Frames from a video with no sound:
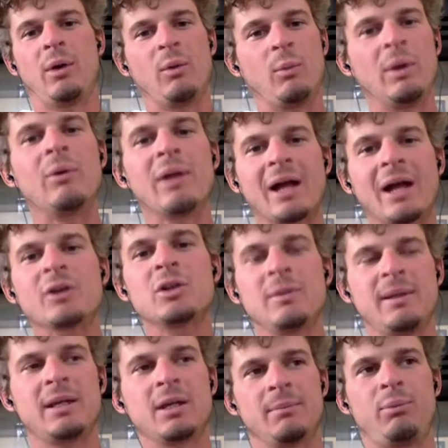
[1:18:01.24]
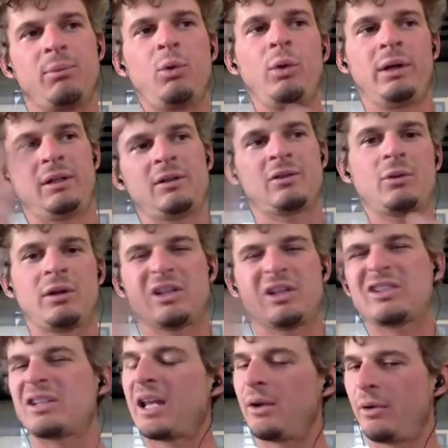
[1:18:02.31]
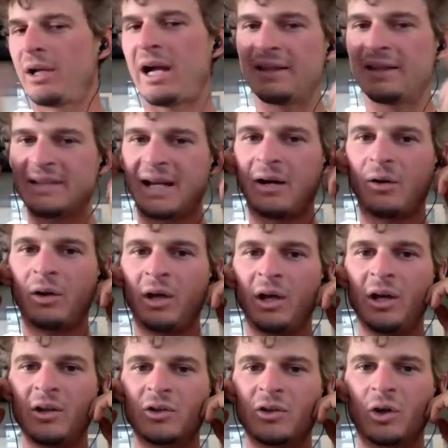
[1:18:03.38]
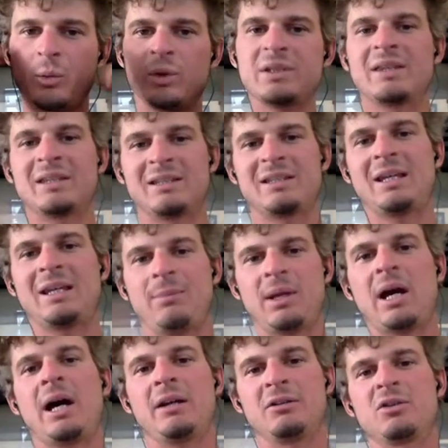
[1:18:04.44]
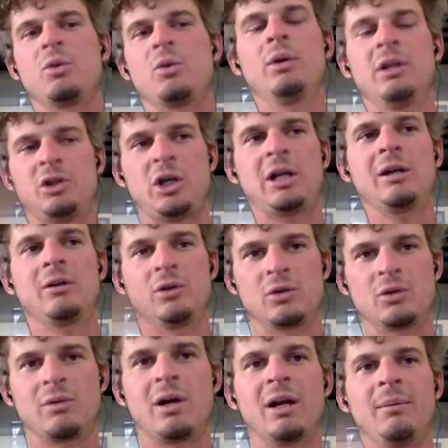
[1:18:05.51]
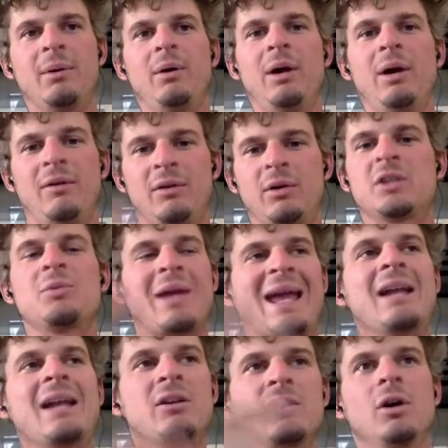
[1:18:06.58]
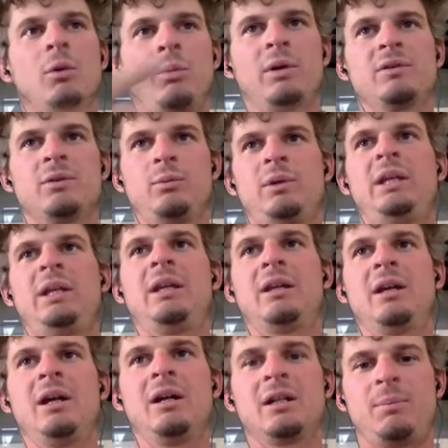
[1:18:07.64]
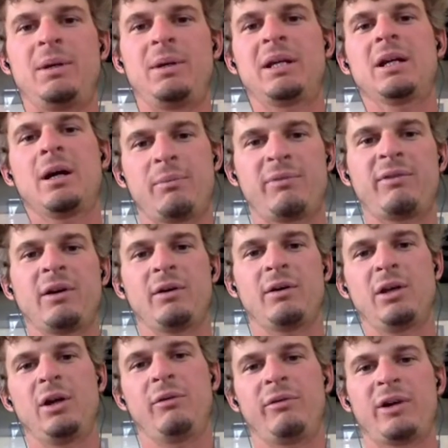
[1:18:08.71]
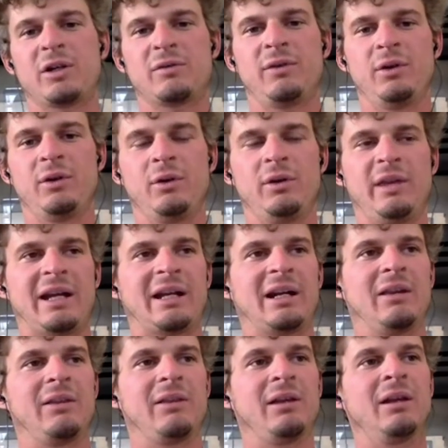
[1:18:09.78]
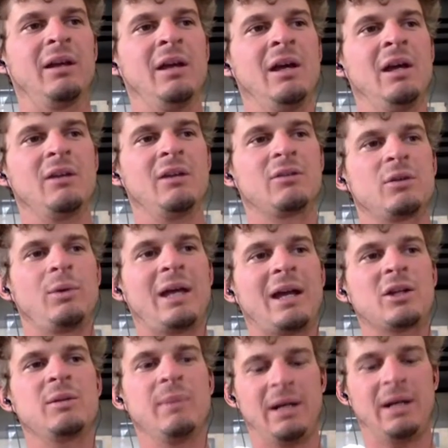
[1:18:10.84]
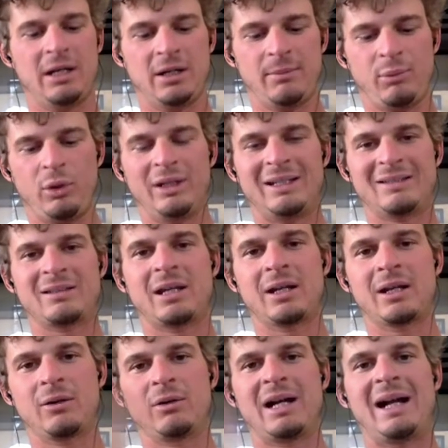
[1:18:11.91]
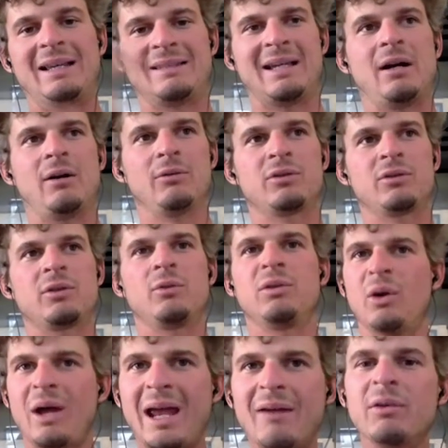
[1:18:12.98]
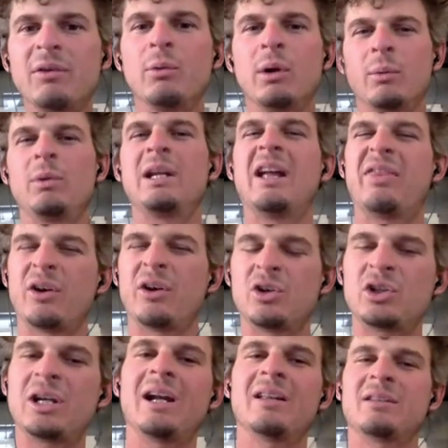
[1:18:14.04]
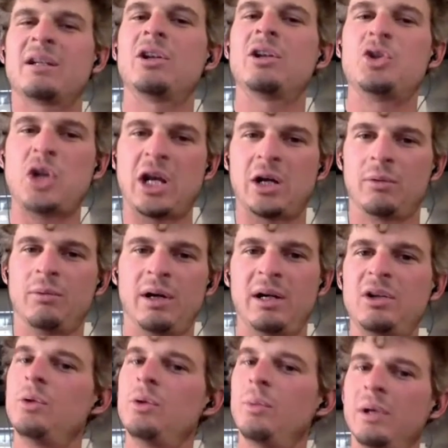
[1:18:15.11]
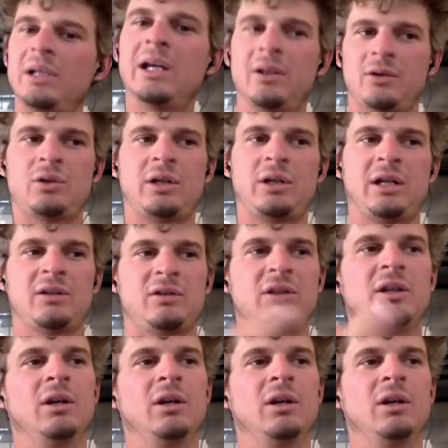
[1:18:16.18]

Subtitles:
and we would actually make it a point to sort of cycle guys out. So it wasn't the same guys going to Jaker and Geronimo because we had to go once a week to pick up fresh food and that kind of thing. So we actually made it a point to cycle guys out. So everyone would get their chance at a Jacob run, and you would get your chance,